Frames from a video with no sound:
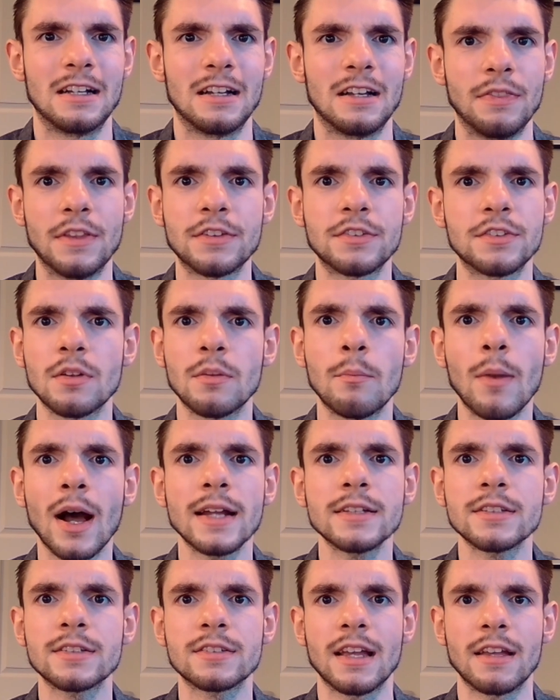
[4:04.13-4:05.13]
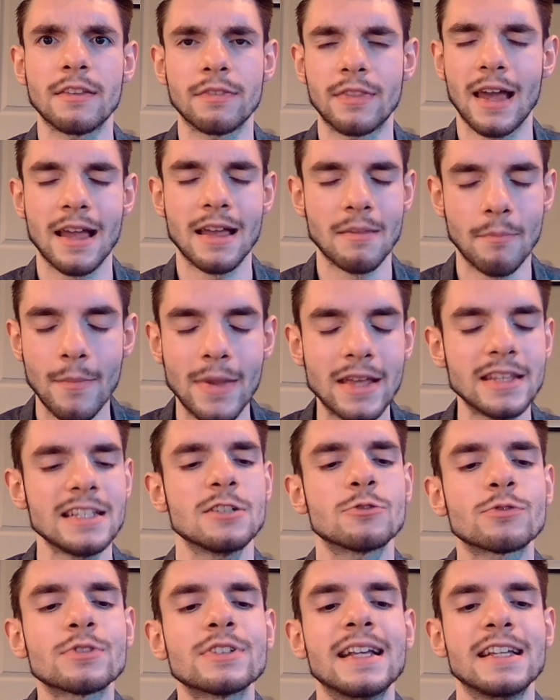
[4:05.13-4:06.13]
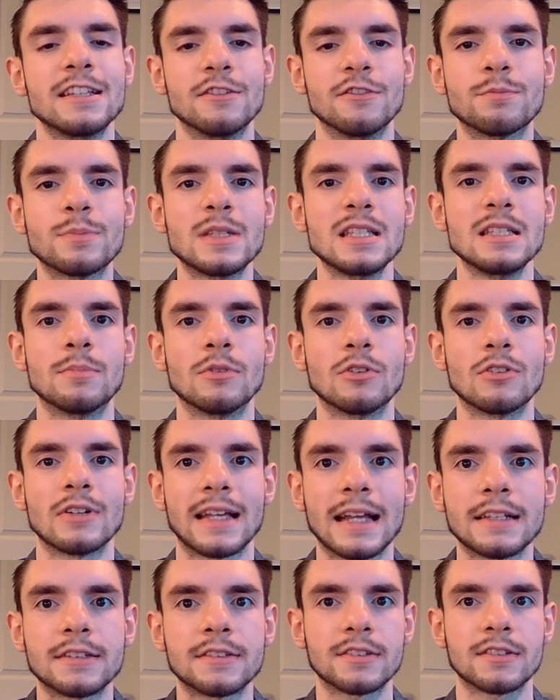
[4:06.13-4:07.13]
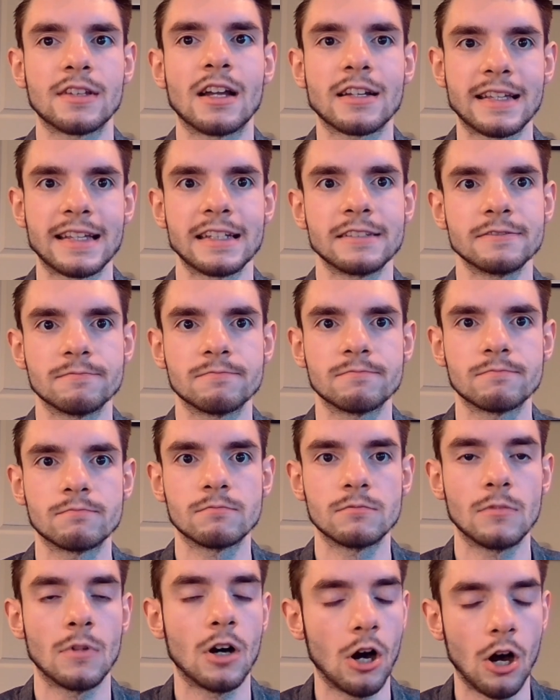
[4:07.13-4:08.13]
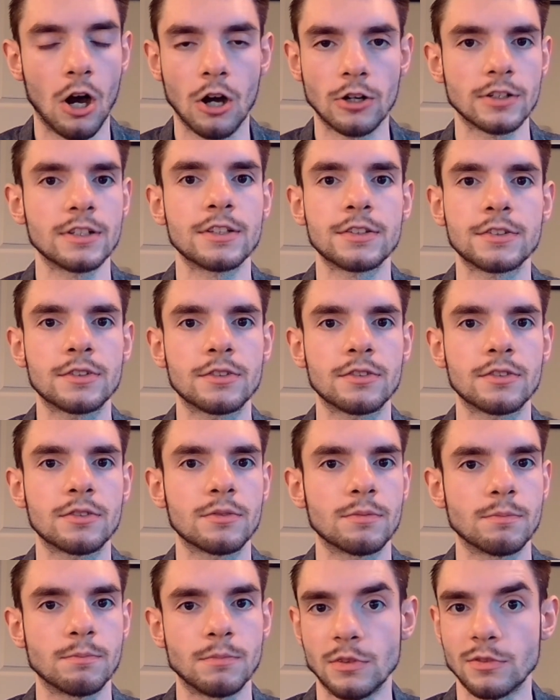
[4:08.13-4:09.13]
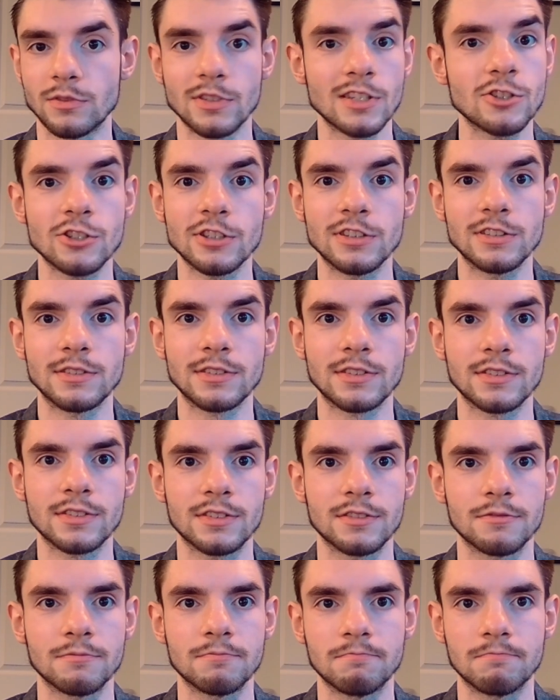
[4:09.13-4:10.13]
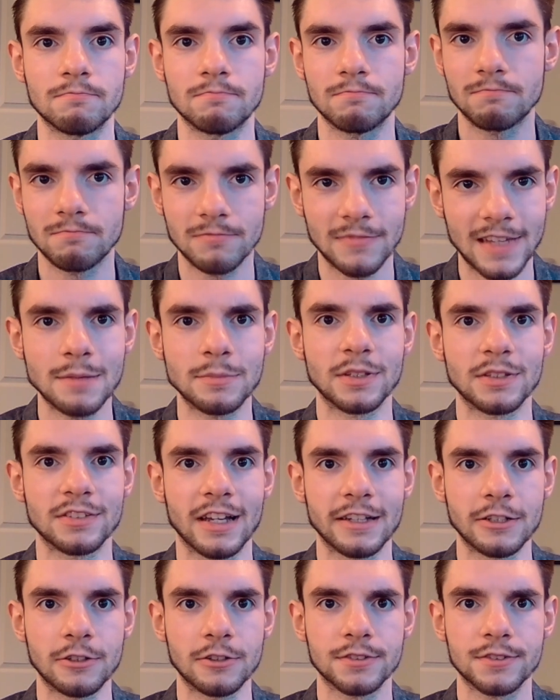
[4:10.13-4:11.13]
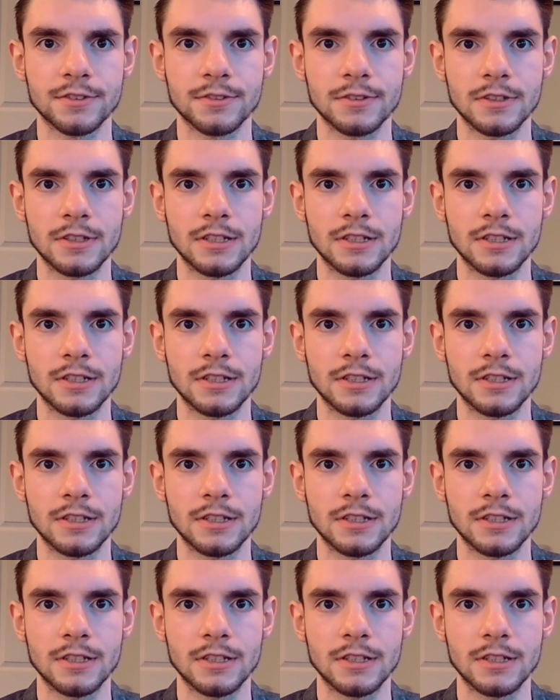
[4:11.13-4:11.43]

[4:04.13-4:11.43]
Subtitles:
This is a mindset that many creative people get stuck in. Artists, musicians, game designers.